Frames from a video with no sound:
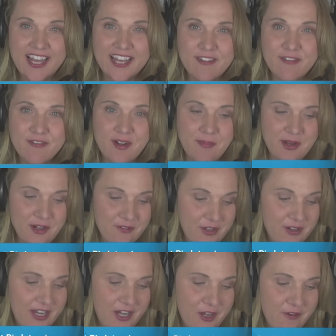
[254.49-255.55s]
from interview
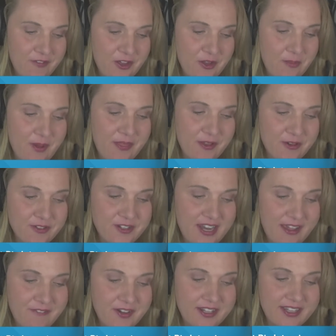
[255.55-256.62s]
to interview, but there's
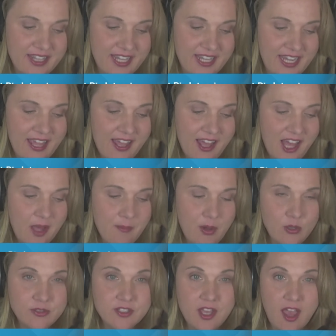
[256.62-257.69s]
definitely a
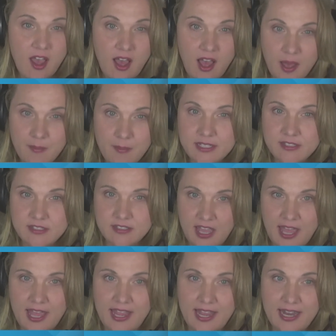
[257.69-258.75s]
most common set,